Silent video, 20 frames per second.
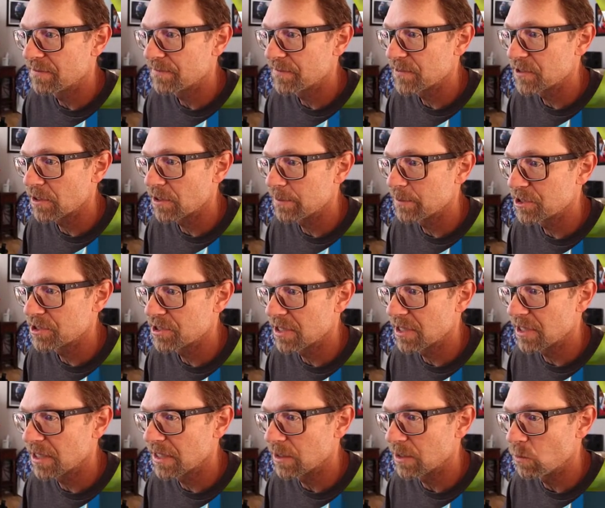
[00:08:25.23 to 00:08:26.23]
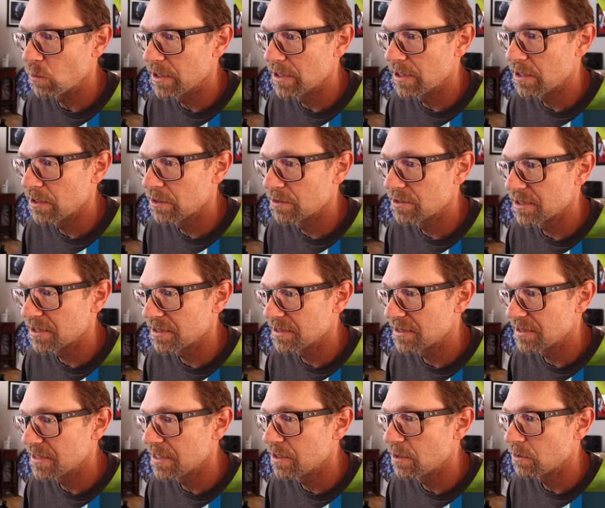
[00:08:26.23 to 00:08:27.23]
So I'm just going to click Windows,
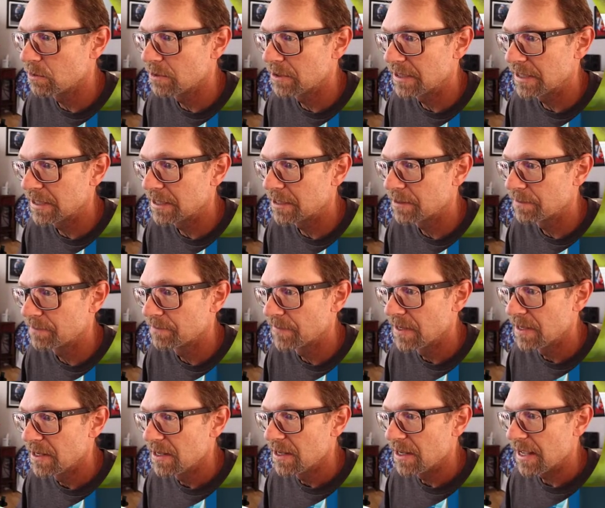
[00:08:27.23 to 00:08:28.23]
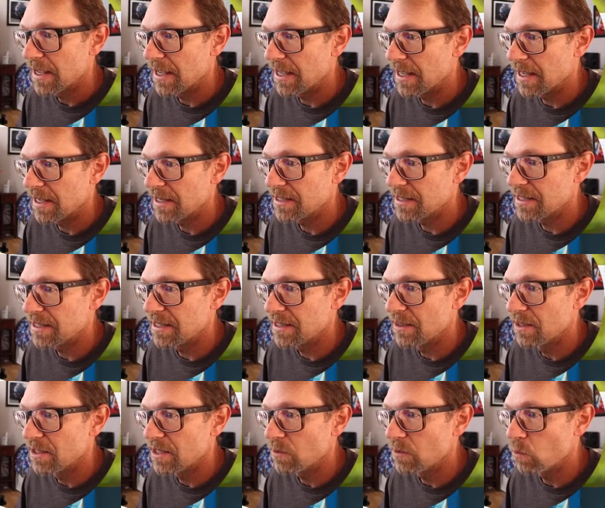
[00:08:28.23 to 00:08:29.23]
C:, here. And in
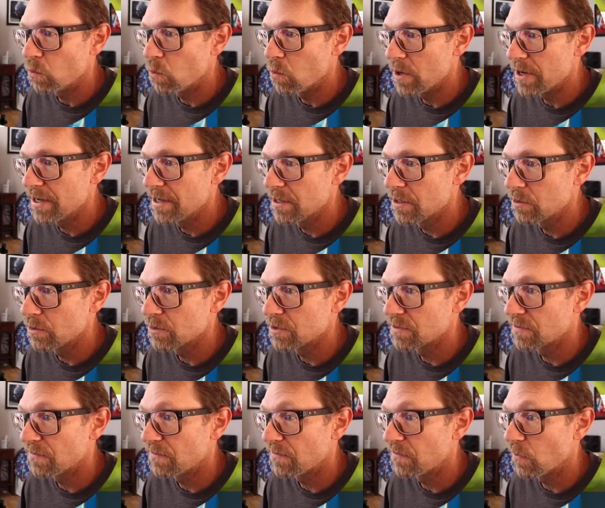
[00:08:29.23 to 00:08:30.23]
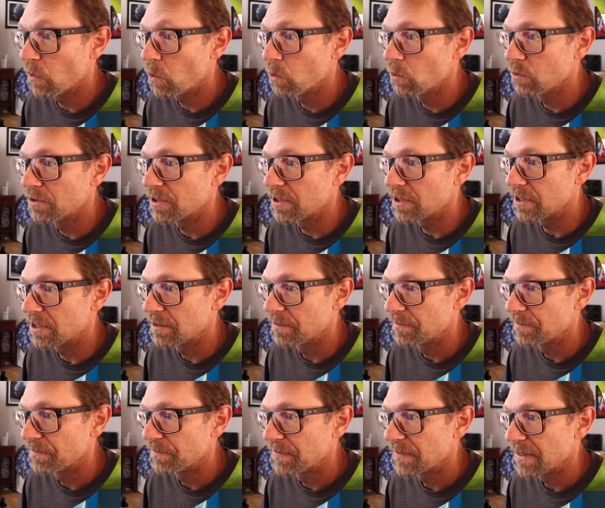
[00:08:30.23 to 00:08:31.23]
the Windows folder,
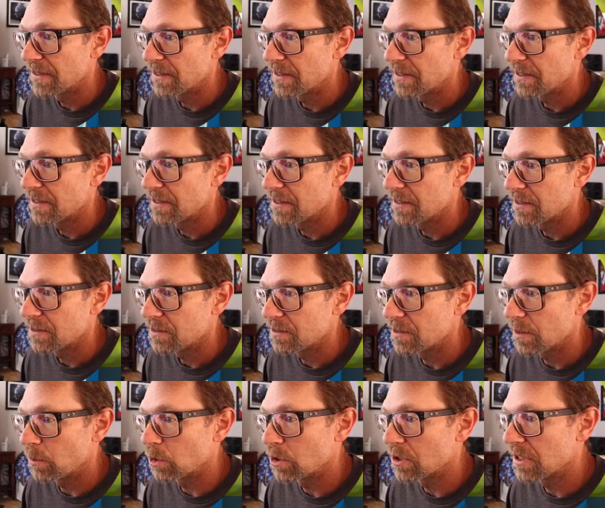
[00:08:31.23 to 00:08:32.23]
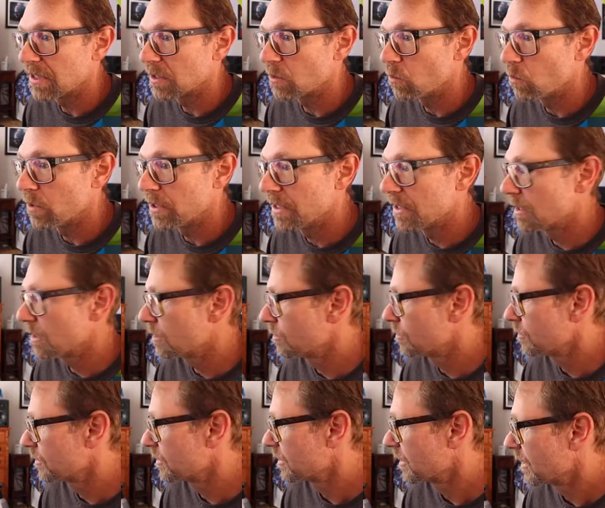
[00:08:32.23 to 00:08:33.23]
double-click
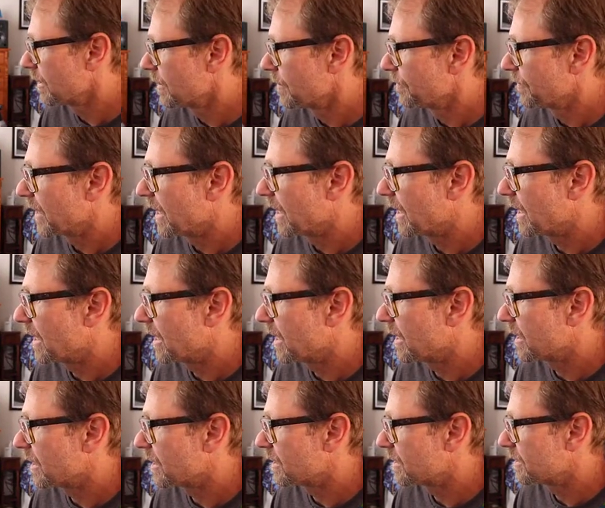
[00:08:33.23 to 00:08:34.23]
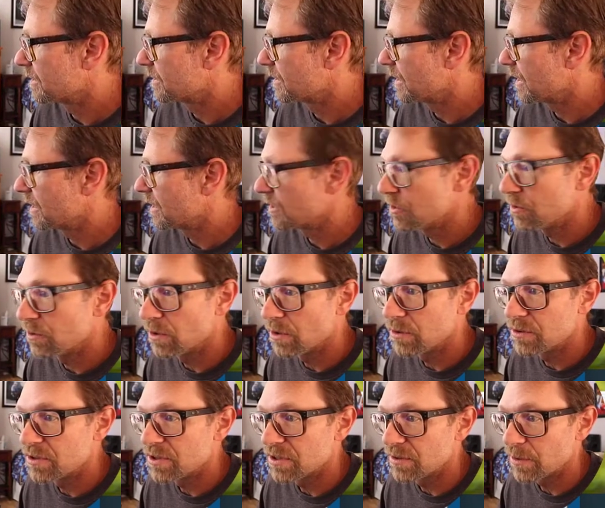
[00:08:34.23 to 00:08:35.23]
Windows, and then you go
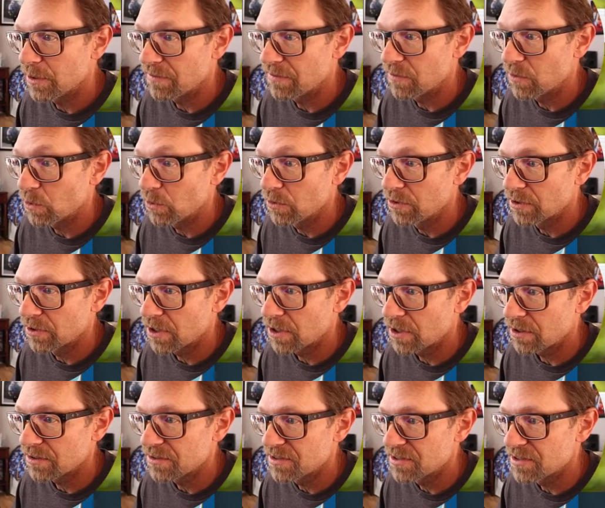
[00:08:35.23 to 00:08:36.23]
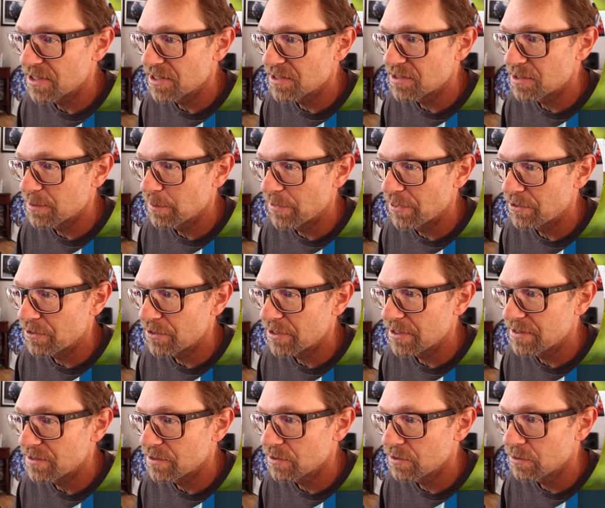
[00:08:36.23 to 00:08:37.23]
to a folder called
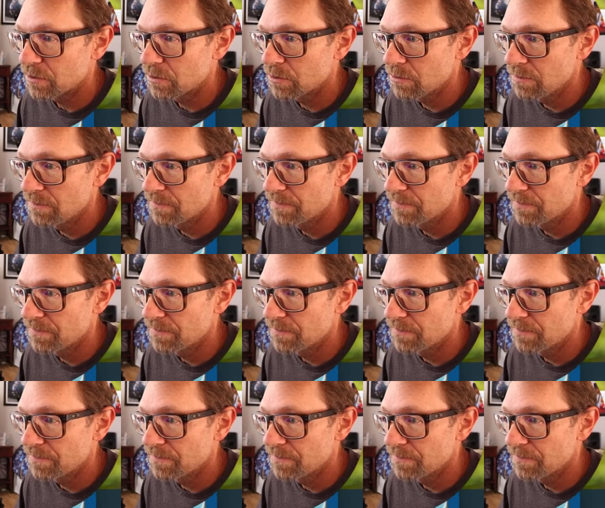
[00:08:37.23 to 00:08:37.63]
System32.